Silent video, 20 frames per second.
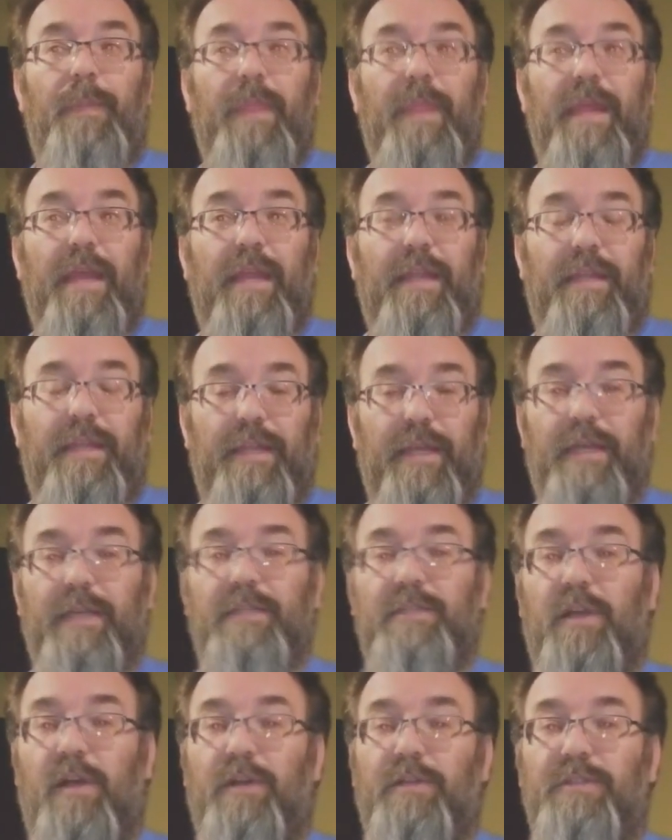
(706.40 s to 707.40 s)
It
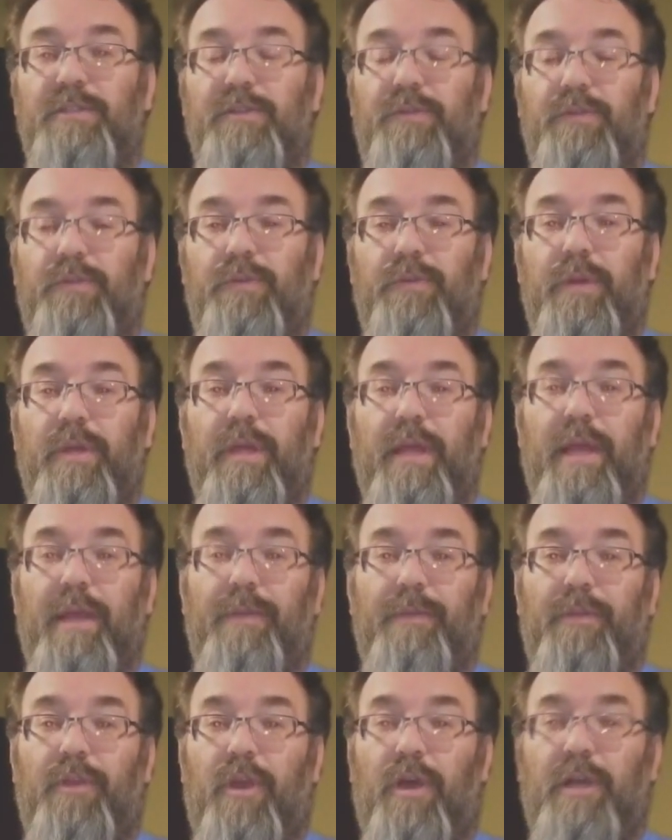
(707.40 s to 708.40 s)
does also
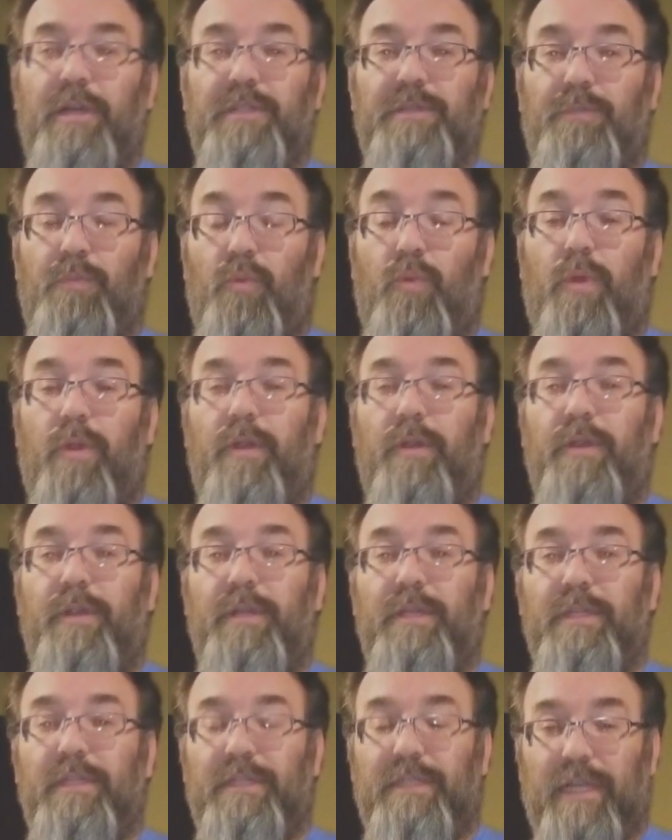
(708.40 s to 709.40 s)
cause more
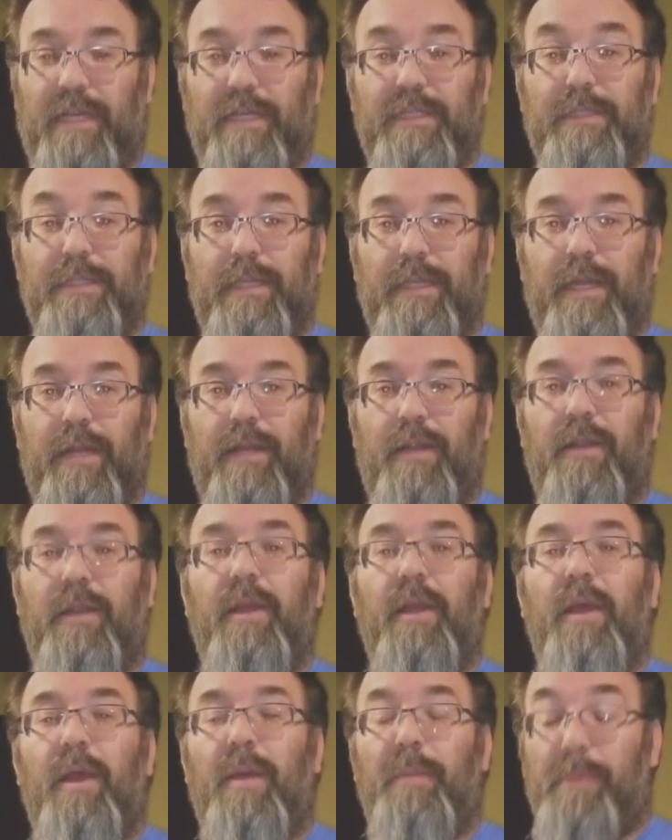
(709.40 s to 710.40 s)
dust in there,
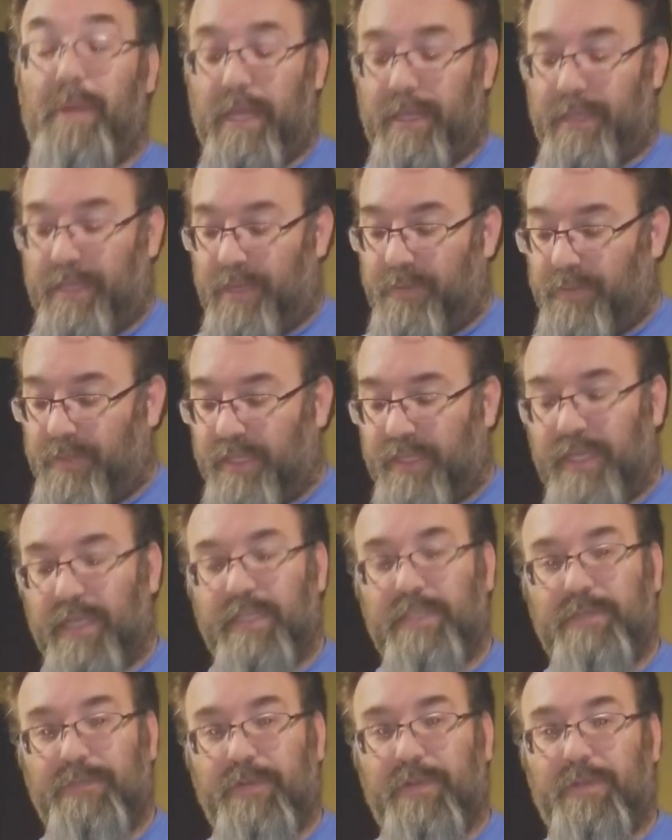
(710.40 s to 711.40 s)
but I think with the
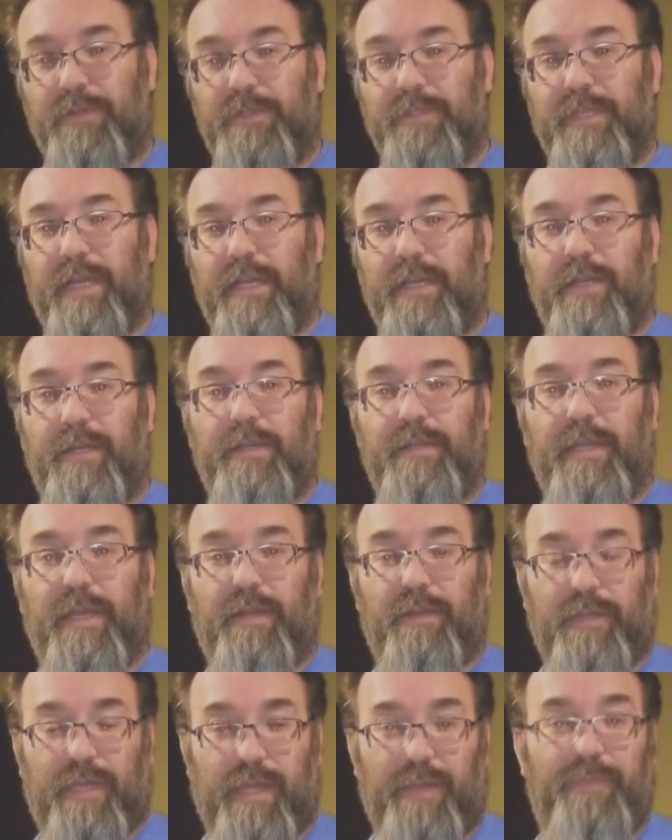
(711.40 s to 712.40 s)
dust filters on here,
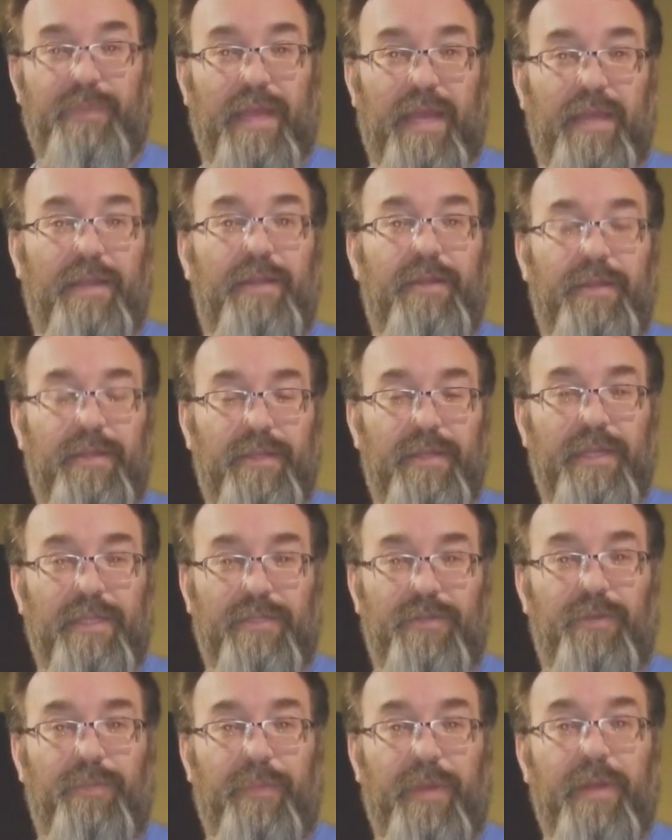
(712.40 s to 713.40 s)
that'll keep that
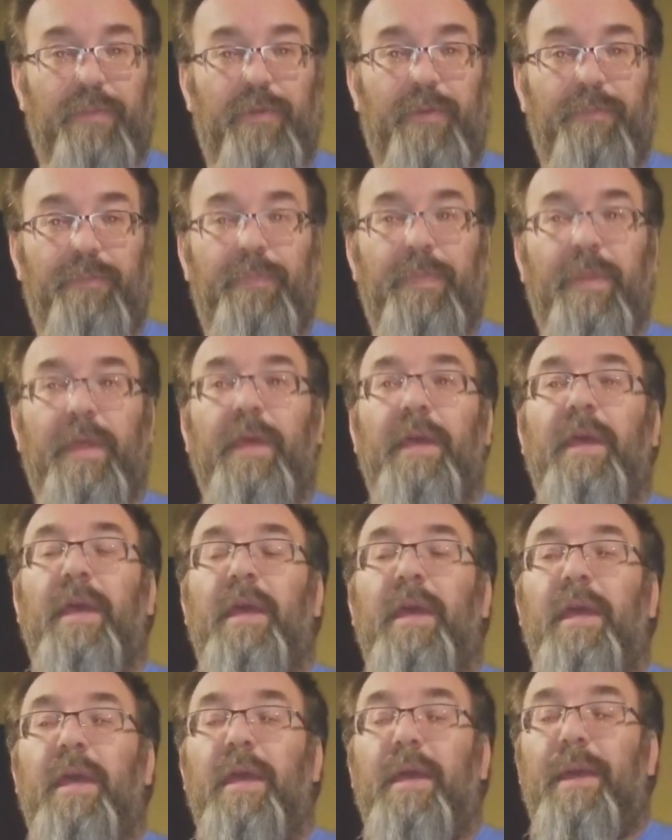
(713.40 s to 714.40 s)
to a minimum.
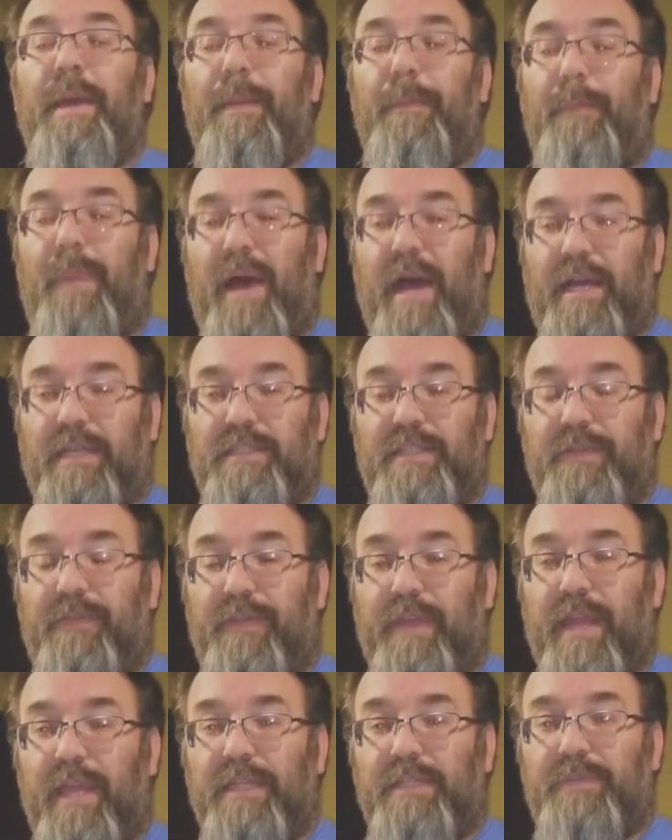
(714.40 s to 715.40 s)
Positive
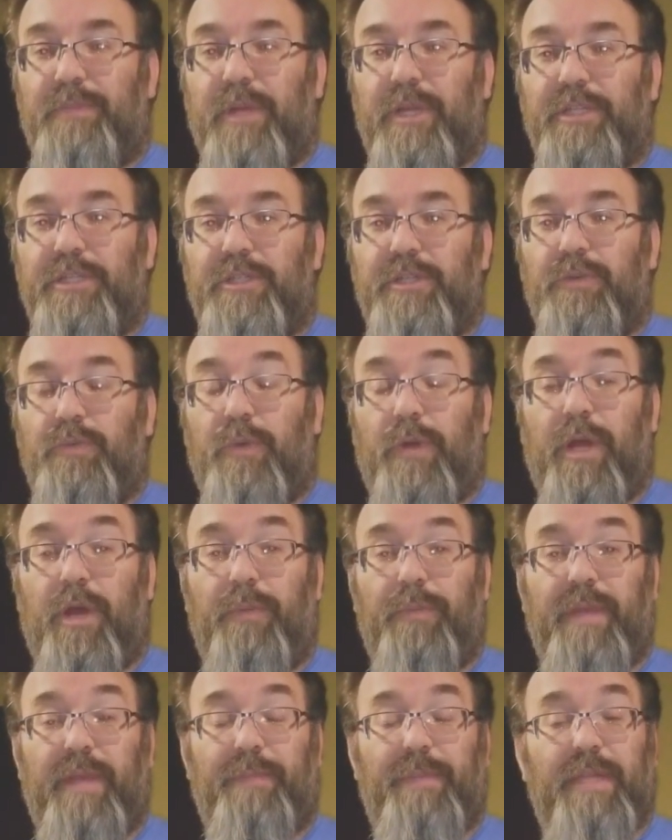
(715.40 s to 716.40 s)
case pressure will
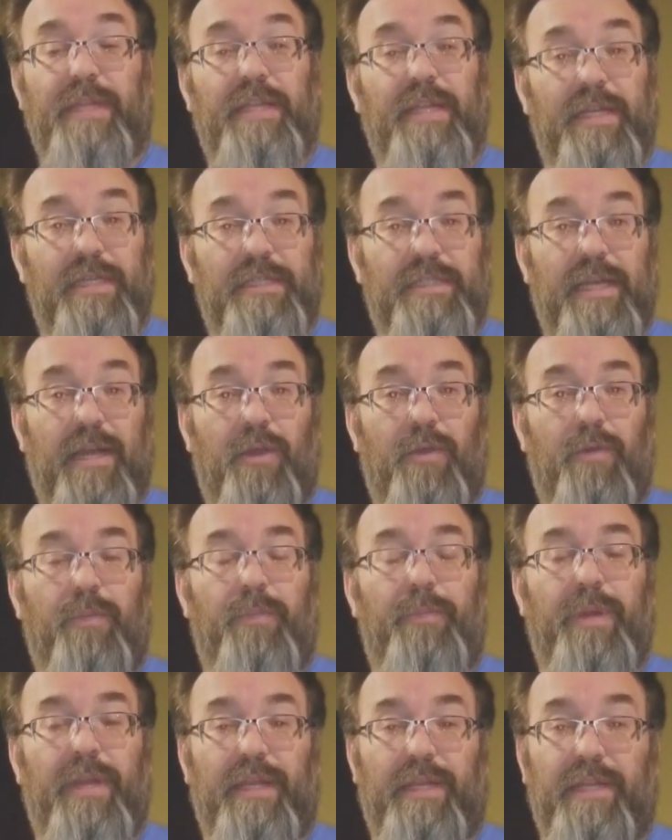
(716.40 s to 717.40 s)
help keep the dust out,
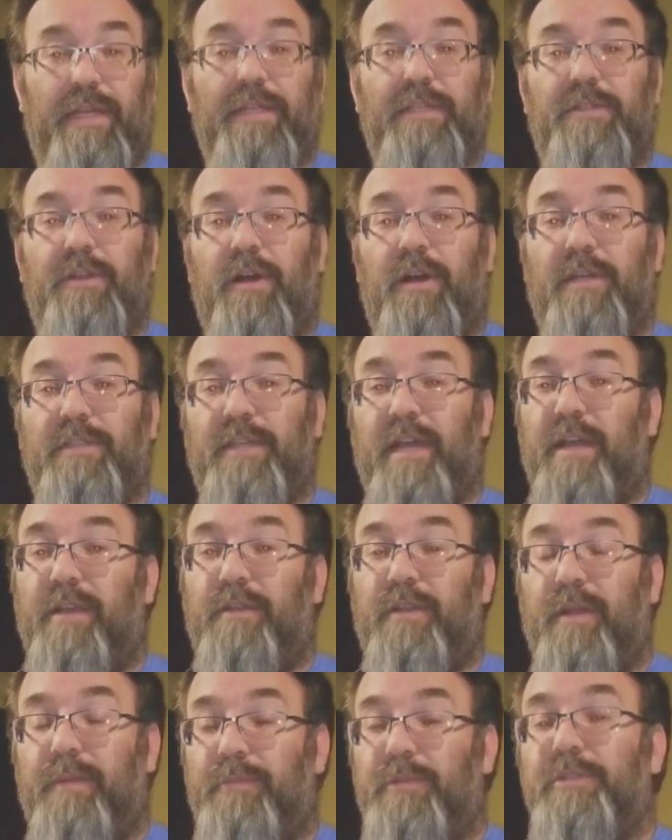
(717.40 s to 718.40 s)
but it does cause higher
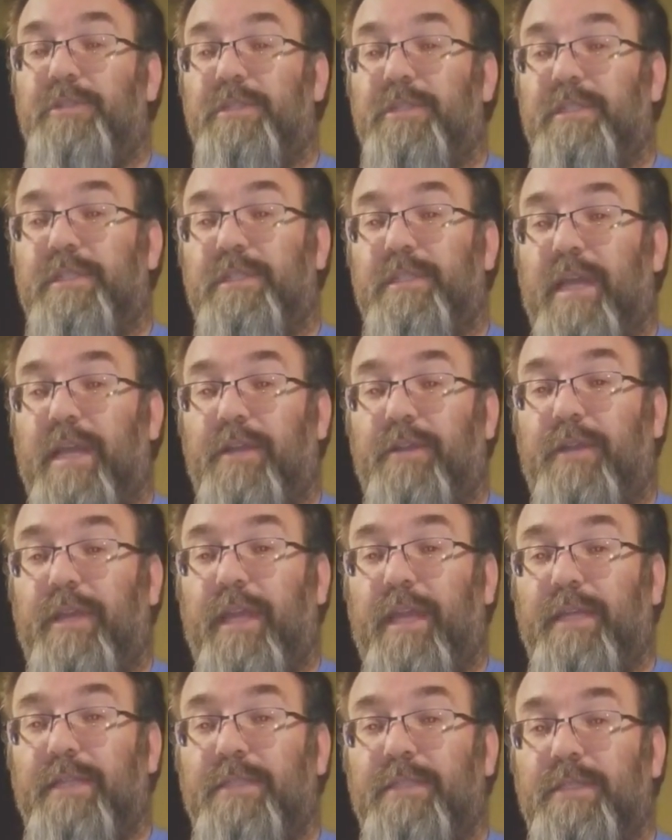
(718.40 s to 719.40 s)
temperatures inside your
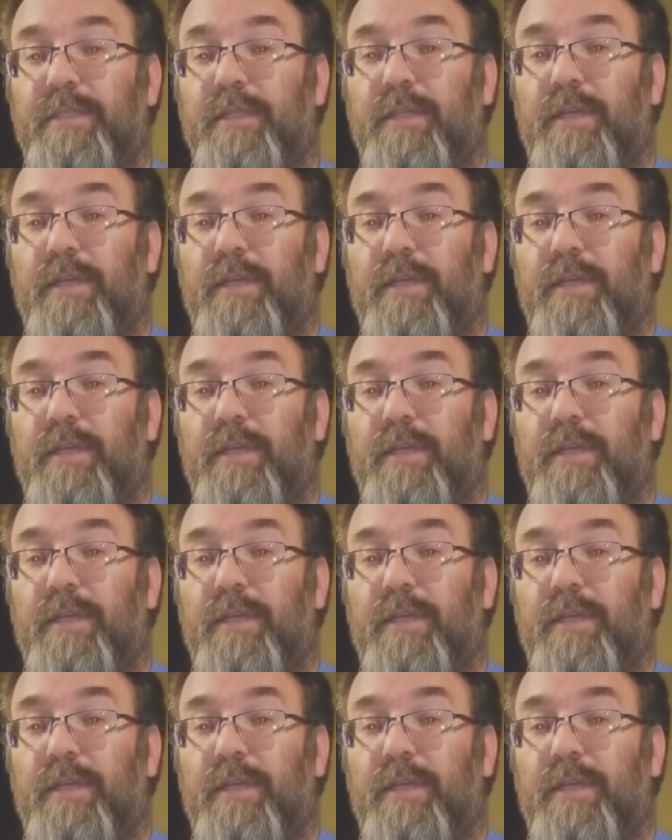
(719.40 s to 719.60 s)
case.